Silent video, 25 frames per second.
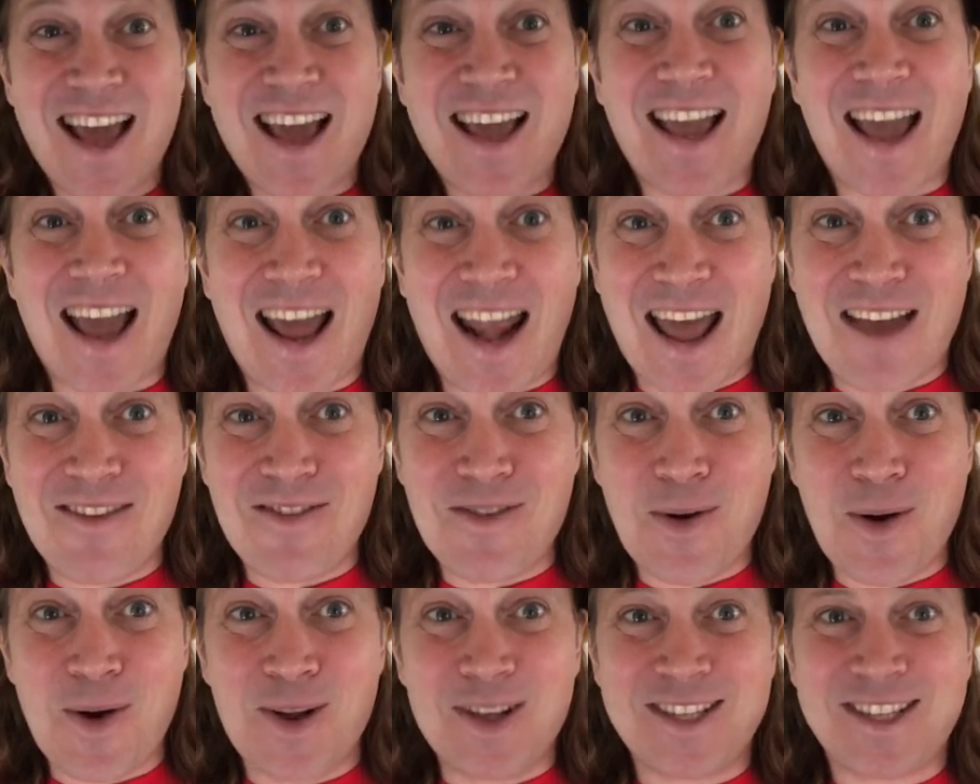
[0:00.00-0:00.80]
Can
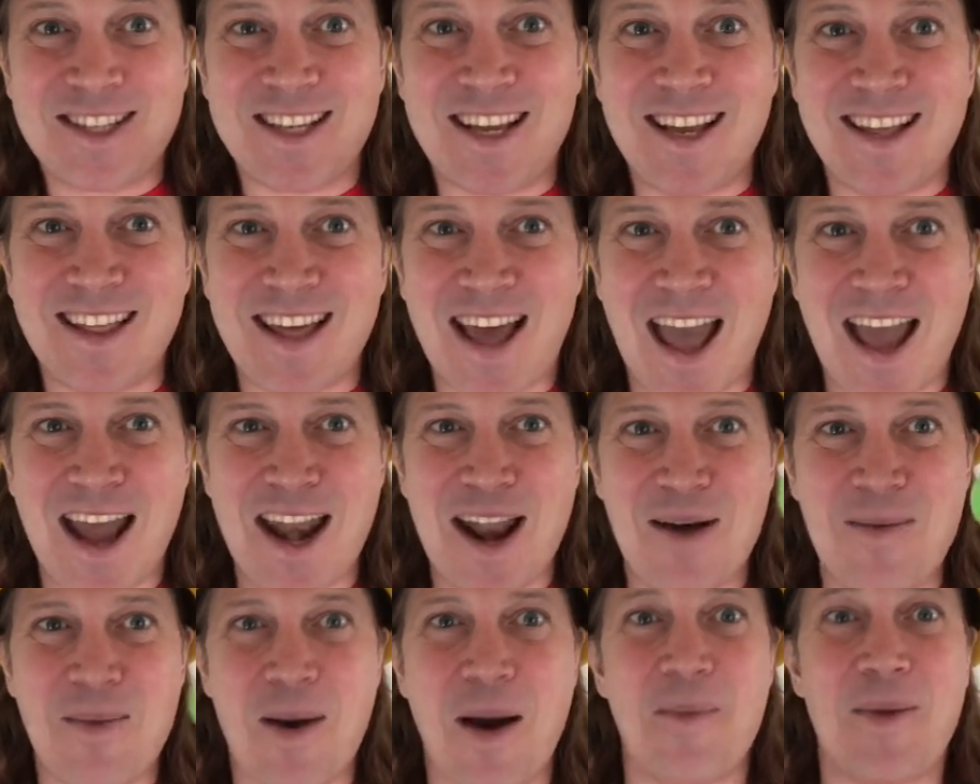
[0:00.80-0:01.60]
everyone see the
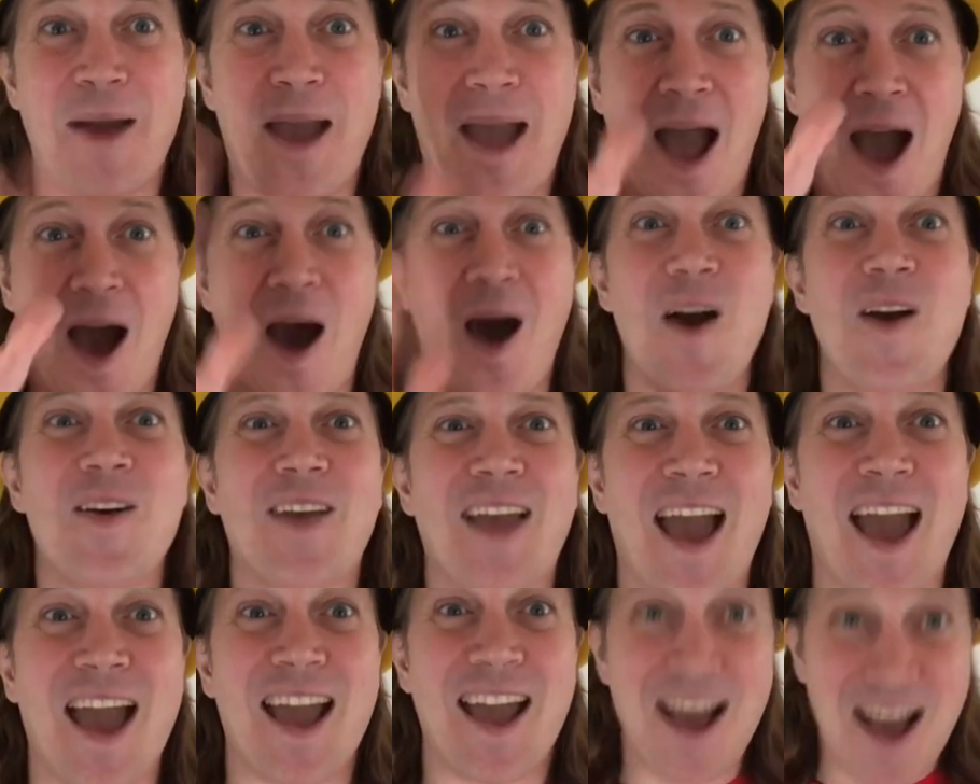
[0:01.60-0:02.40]
edamame?
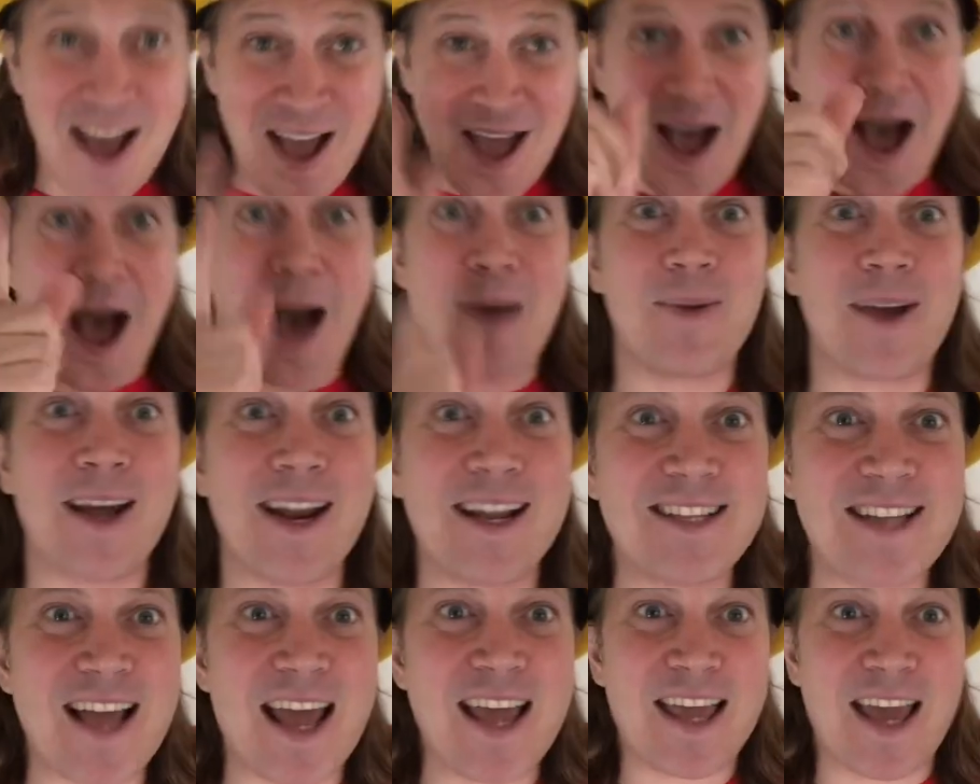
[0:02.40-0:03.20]
Okay, I'm
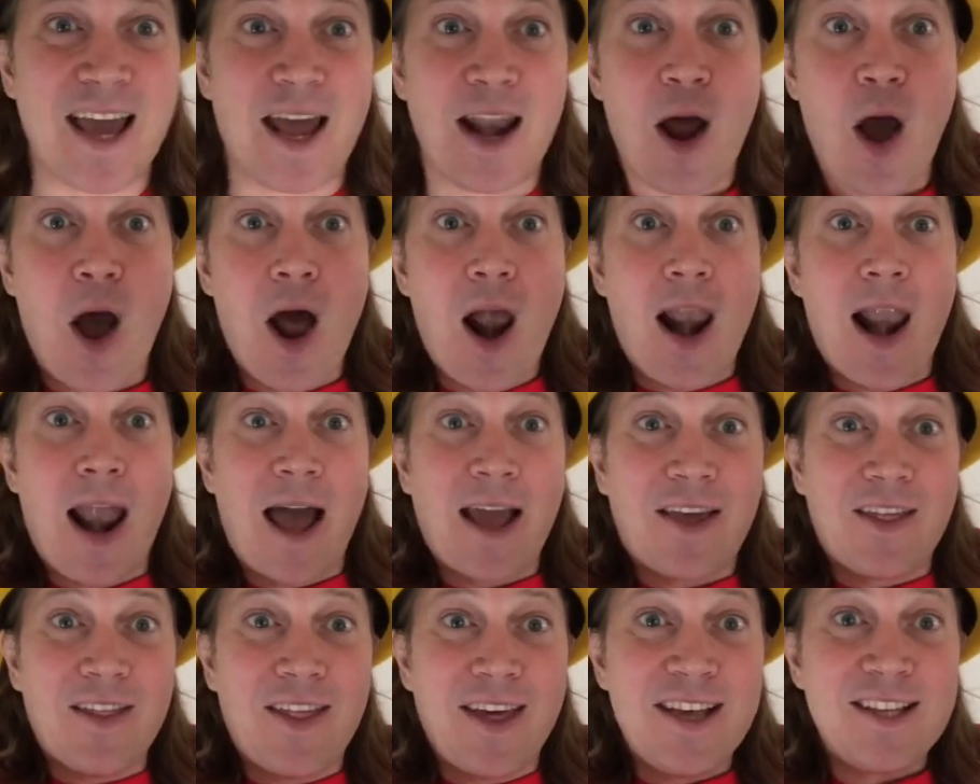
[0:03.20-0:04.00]
gonna take it
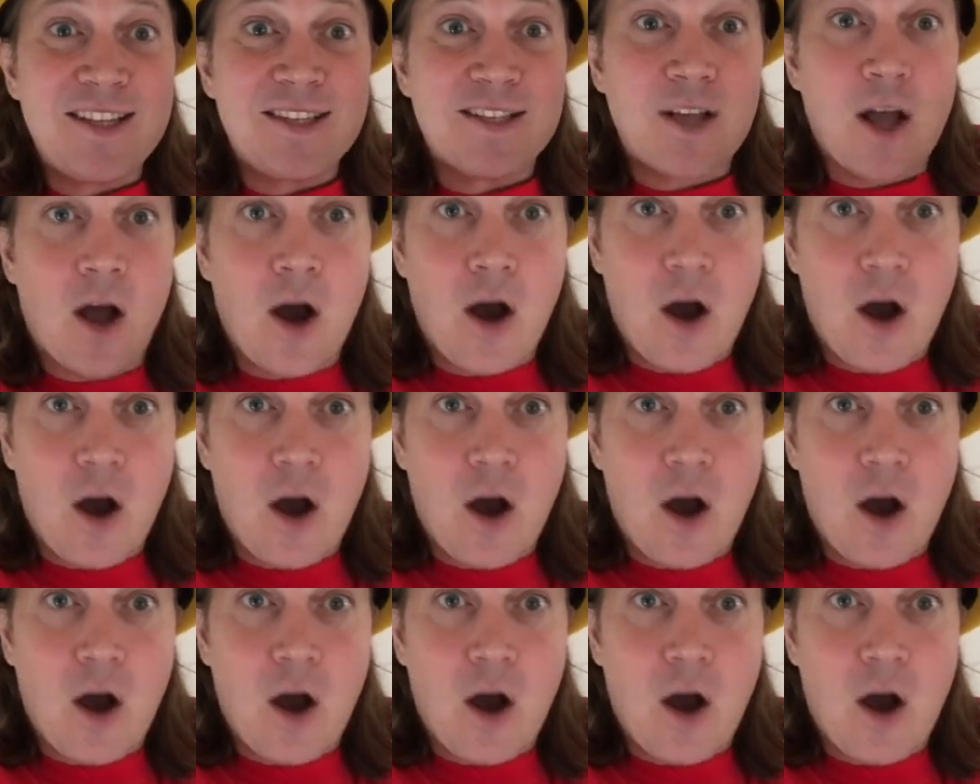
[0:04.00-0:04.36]
like this.